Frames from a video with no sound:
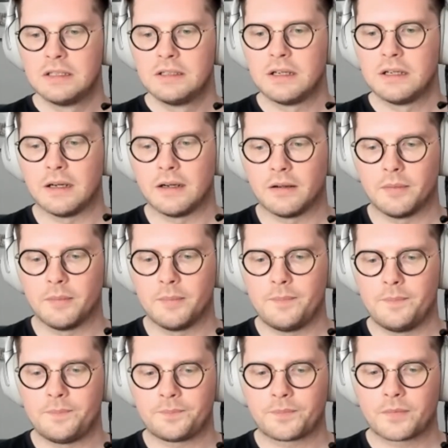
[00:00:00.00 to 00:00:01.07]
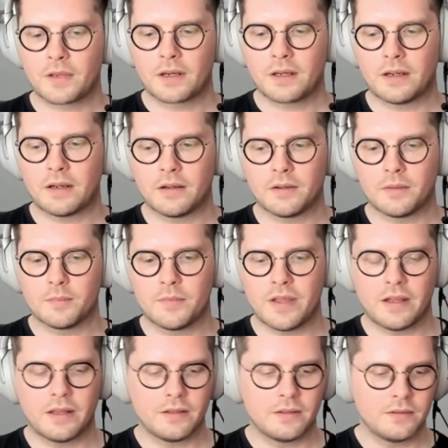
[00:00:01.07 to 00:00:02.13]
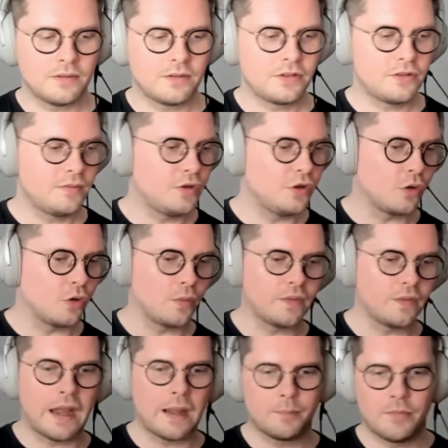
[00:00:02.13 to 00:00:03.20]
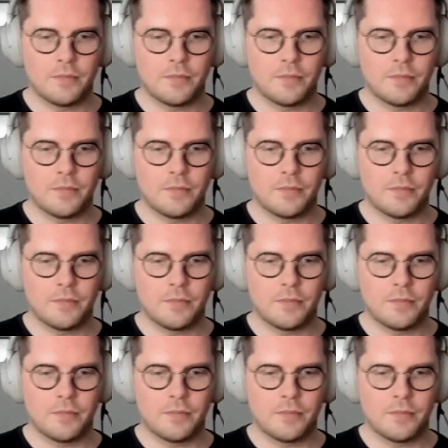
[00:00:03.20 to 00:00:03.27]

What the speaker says: And, that